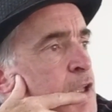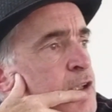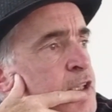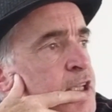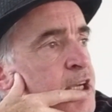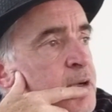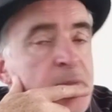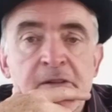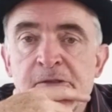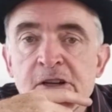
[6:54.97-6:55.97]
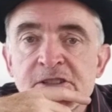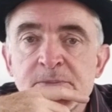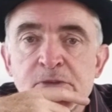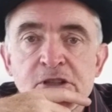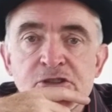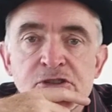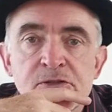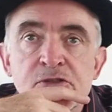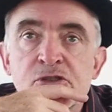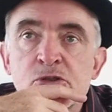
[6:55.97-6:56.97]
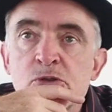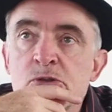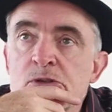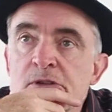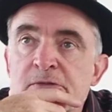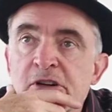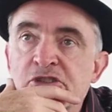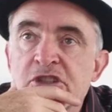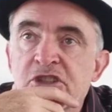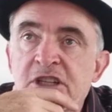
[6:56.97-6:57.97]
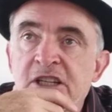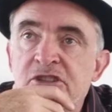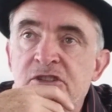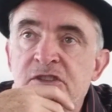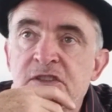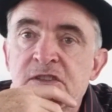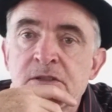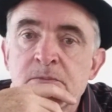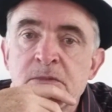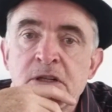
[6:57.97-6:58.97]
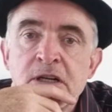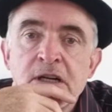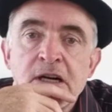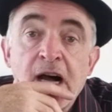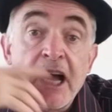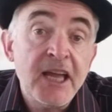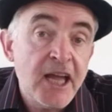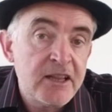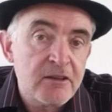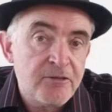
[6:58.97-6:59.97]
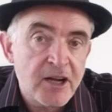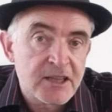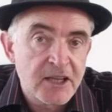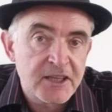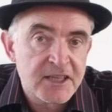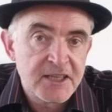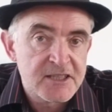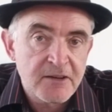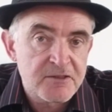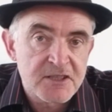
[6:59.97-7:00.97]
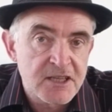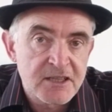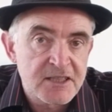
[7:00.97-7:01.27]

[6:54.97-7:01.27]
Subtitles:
yeah, my first impressions of the school, the French education system. I hate the fact that the kids have to start